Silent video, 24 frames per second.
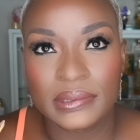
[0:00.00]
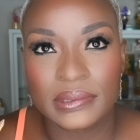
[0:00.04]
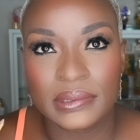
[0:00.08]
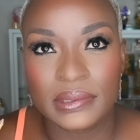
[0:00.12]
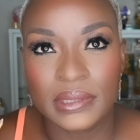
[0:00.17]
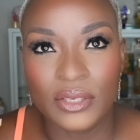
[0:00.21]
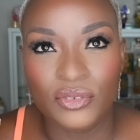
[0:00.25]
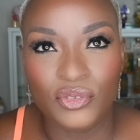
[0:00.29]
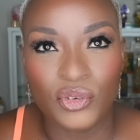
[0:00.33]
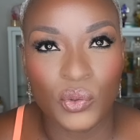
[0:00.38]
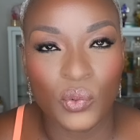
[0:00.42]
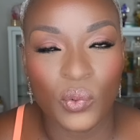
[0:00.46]

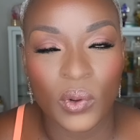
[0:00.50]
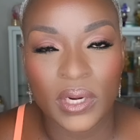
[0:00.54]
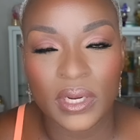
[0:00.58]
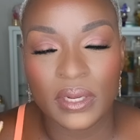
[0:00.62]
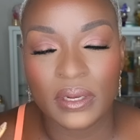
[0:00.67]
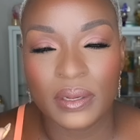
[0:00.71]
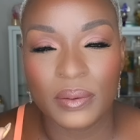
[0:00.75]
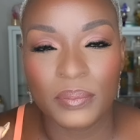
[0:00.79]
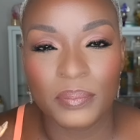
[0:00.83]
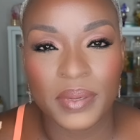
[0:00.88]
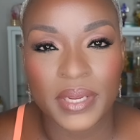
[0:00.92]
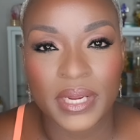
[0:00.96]
if you want
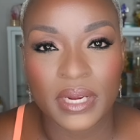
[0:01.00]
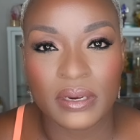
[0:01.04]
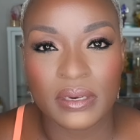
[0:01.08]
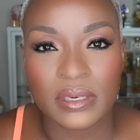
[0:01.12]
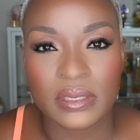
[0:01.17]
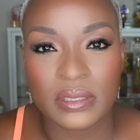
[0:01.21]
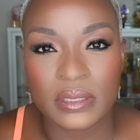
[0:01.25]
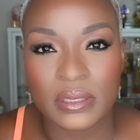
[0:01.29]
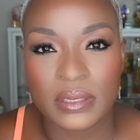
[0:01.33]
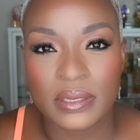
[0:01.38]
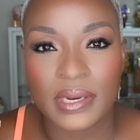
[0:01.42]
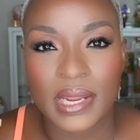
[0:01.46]
a
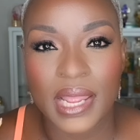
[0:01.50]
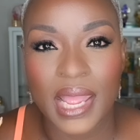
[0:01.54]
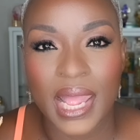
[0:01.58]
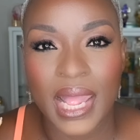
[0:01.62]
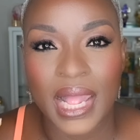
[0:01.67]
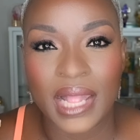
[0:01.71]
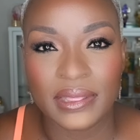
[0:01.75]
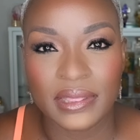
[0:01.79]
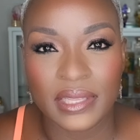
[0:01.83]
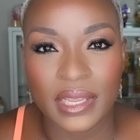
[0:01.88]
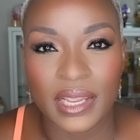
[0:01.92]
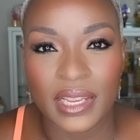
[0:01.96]
comparison,
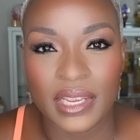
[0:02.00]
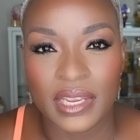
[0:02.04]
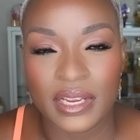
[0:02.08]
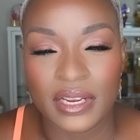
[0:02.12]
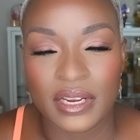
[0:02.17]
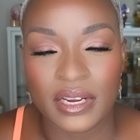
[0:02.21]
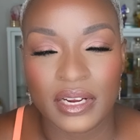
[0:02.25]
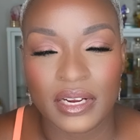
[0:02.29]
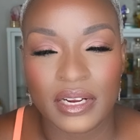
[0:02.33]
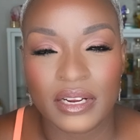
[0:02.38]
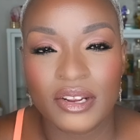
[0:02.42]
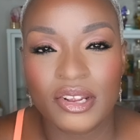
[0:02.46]

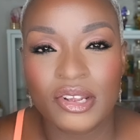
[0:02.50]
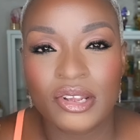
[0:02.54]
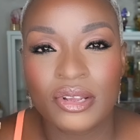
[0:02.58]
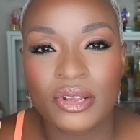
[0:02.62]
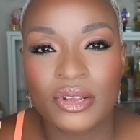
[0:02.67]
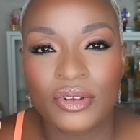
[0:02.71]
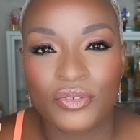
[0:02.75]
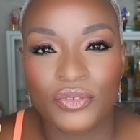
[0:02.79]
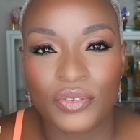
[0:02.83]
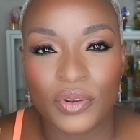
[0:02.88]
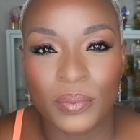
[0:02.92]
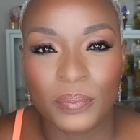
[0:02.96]
Altair
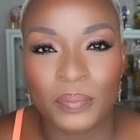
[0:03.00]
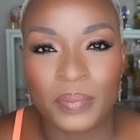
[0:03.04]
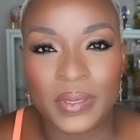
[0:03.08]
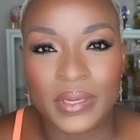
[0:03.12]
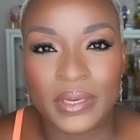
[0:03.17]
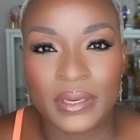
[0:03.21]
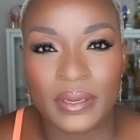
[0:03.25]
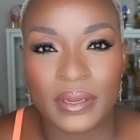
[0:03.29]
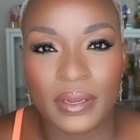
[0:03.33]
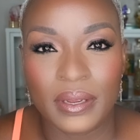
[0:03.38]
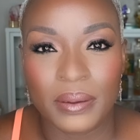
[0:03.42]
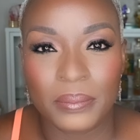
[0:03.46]
from
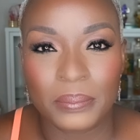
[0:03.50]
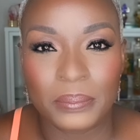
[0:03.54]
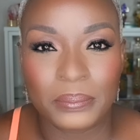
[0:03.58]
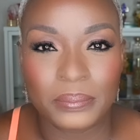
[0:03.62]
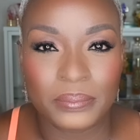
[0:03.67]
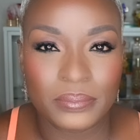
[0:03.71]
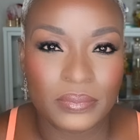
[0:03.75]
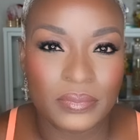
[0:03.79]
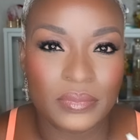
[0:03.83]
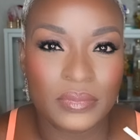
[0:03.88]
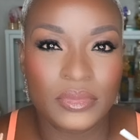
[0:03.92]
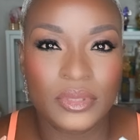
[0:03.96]
PDM
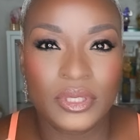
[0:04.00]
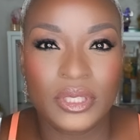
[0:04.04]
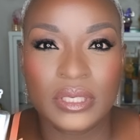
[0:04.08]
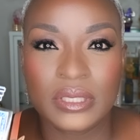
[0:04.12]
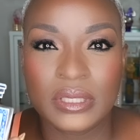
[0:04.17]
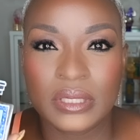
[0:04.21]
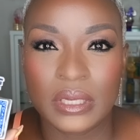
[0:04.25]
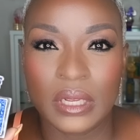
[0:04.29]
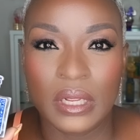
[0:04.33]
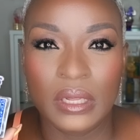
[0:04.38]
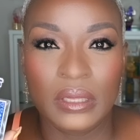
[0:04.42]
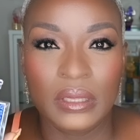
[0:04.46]

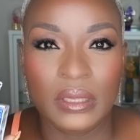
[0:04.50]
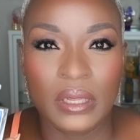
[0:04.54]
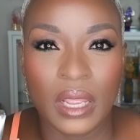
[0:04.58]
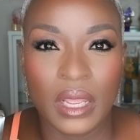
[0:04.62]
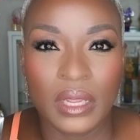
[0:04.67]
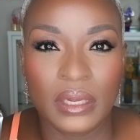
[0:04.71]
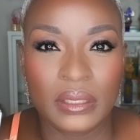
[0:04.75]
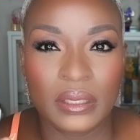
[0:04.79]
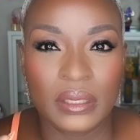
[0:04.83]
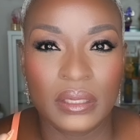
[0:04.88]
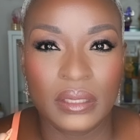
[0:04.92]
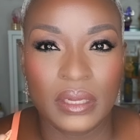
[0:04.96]
just a
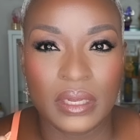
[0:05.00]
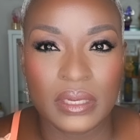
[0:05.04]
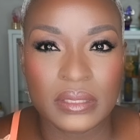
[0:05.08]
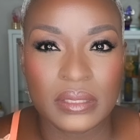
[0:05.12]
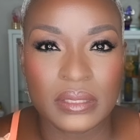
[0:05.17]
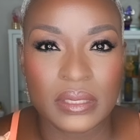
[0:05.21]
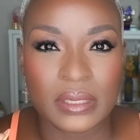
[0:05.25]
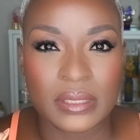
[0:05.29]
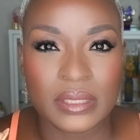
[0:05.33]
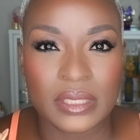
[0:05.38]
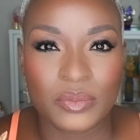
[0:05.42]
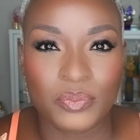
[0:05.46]
lot
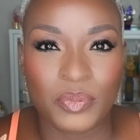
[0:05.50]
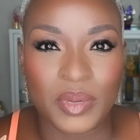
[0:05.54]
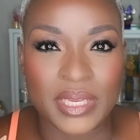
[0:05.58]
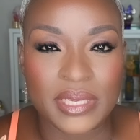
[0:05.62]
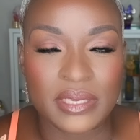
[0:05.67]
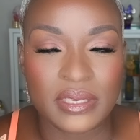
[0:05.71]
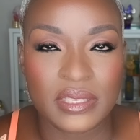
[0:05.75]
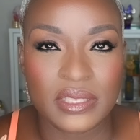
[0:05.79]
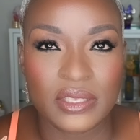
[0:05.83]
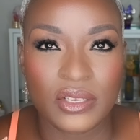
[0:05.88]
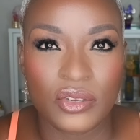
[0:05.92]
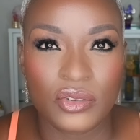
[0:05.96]
less
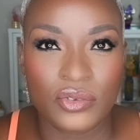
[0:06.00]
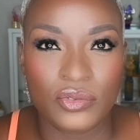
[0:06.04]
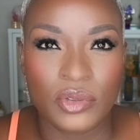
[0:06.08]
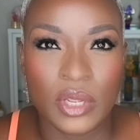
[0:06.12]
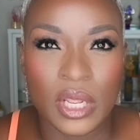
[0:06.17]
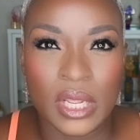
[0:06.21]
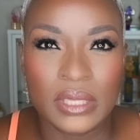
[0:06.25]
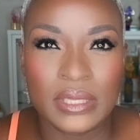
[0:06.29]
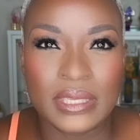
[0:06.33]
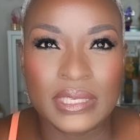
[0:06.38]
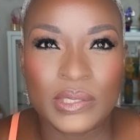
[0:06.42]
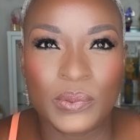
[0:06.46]
expensive.
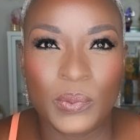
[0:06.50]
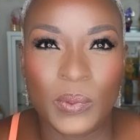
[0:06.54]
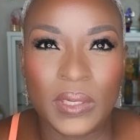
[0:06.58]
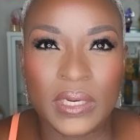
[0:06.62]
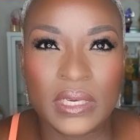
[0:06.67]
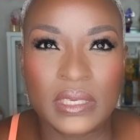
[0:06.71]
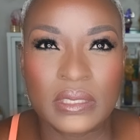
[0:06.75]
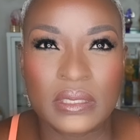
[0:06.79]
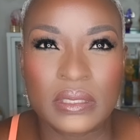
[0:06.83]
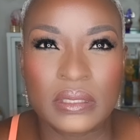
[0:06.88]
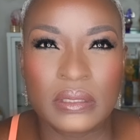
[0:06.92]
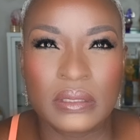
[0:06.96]
This one
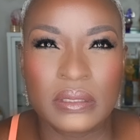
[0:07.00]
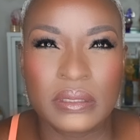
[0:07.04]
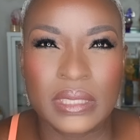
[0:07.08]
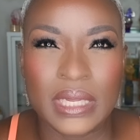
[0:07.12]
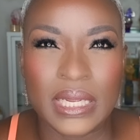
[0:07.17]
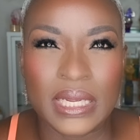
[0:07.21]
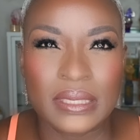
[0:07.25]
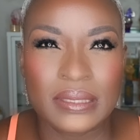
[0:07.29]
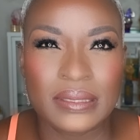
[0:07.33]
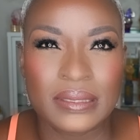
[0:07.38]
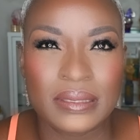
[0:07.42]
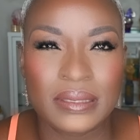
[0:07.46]
is
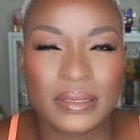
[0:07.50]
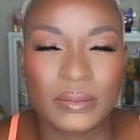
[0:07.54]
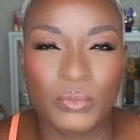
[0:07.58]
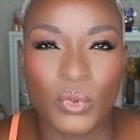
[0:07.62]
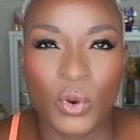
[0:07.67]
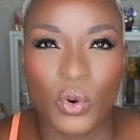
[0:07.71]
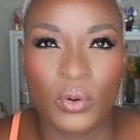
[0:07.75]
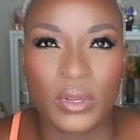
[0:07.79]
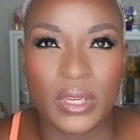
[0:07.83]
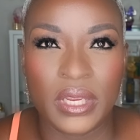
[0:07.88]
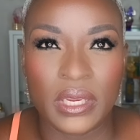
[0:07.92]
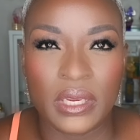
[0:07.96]
less
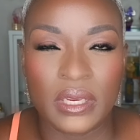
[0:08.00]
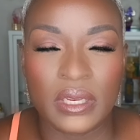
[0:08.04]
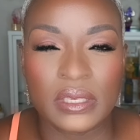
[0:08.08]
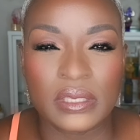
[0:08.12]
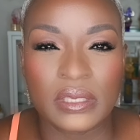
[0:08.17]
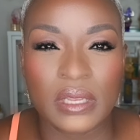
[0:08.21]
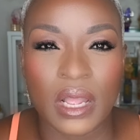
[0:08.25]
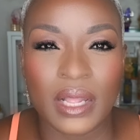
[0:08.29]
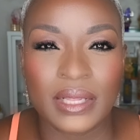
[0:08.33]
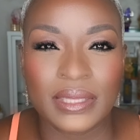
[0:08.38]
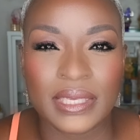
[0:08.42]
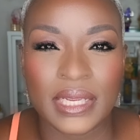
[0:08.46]
smoky because
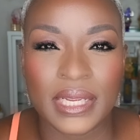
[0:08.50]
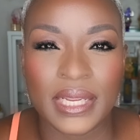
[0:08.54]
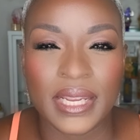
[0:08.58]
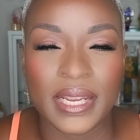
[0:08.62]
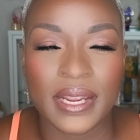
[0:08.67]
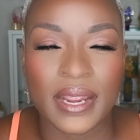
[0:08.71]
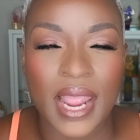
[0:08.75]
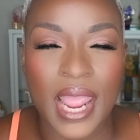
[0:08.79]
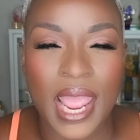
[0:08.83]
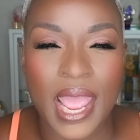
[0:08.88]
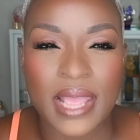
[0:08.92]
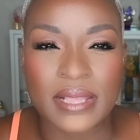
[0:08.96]

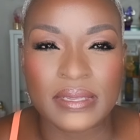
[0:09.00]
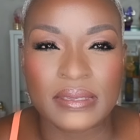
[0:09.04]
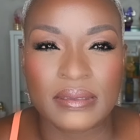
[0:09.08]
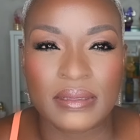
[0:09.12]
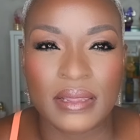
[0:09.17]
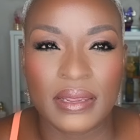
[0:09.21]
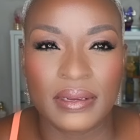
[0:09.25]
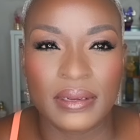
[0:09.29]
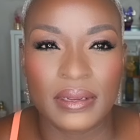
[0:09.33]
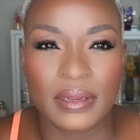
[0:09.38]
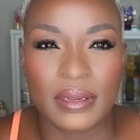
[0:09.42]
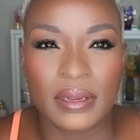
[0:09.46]
Altair has
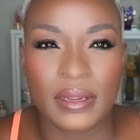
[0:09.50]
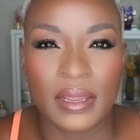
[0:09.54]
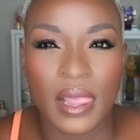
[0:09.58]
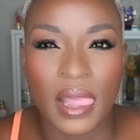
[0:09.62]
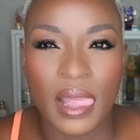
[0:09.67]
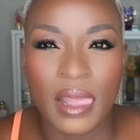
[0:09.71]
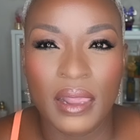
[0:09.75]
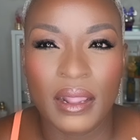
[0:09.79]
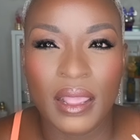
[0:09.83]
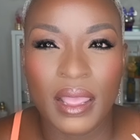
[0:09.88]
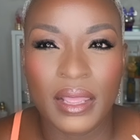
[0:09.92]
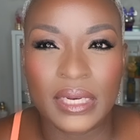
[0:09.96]
like a
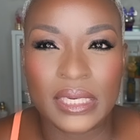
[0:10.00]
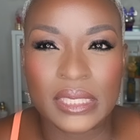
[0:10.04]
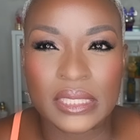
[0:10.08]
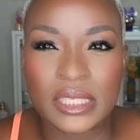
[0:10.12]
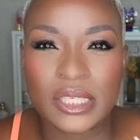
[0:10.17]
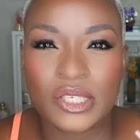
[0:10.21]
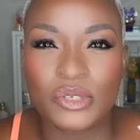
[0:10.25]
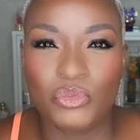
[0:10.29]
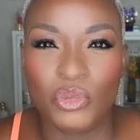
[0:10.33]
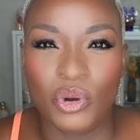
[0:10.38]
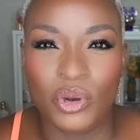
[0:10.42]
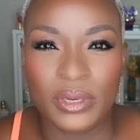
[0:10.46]
kind of
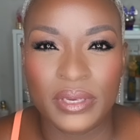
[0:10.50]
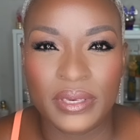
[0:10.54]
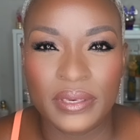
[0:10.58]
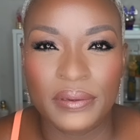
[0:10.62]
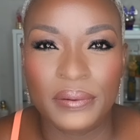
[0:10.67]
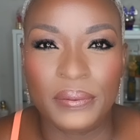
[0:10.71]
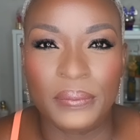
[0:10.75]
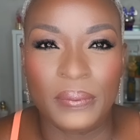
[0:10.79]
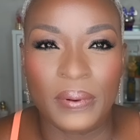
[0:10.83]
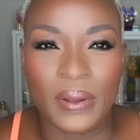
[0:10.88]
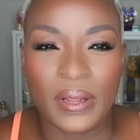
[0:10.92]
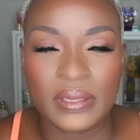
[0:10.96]
smoky
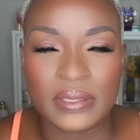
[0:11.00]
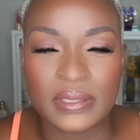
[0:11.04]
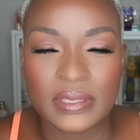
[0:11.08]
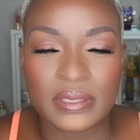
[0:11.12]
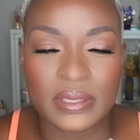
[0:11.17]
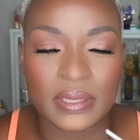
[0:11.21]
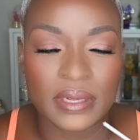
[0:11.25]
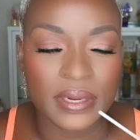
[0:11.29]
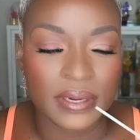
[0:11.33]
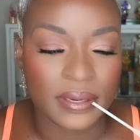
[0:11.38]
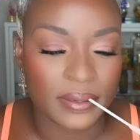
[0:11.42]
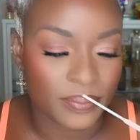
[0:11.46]
nuance
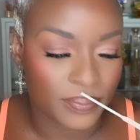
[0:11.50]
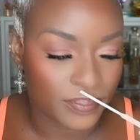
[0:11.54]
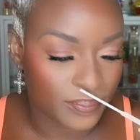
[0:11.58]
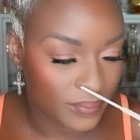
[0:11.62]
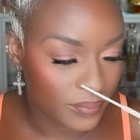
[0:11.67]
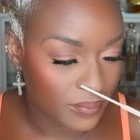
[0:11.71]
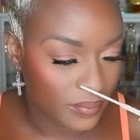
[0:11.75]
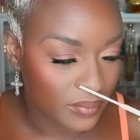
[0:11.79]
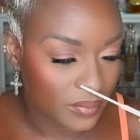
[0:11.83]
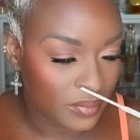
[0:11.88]
there.